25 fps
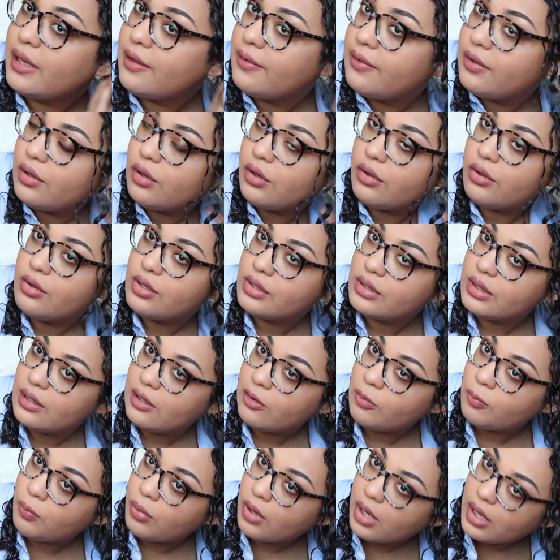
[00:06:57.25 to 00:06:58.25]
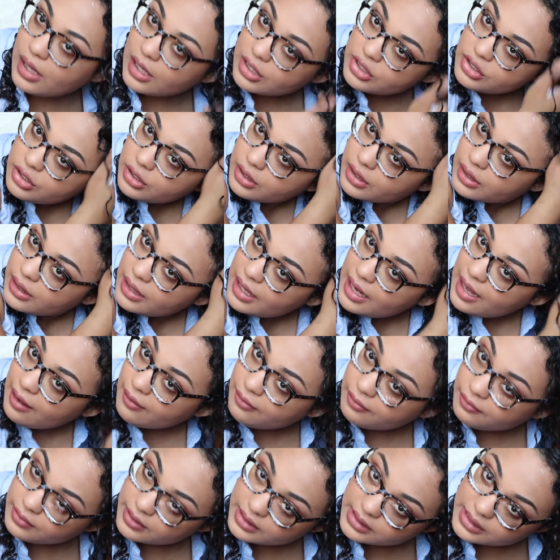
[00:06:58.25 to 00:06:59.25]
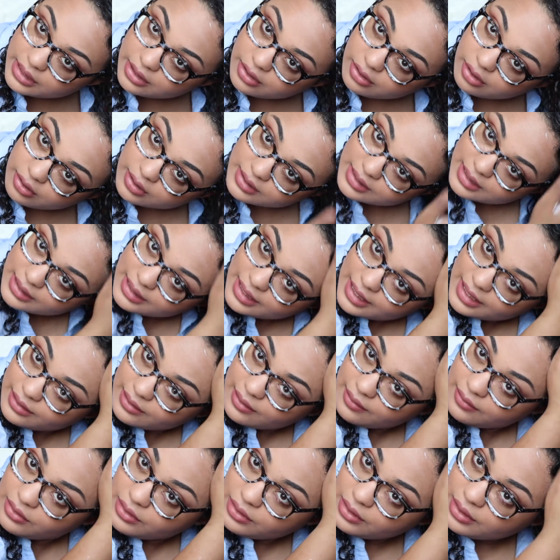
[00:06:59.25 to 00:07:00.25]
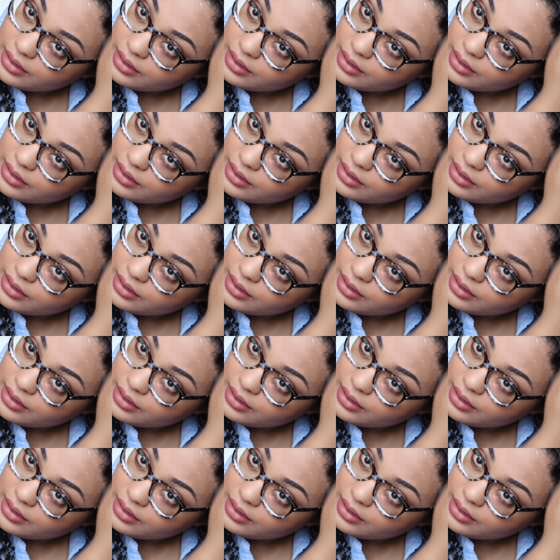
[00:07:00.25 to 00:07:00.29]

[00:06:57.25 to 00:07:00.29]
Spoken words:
If you don't use enough product, you're going to have frizzy curls at the end of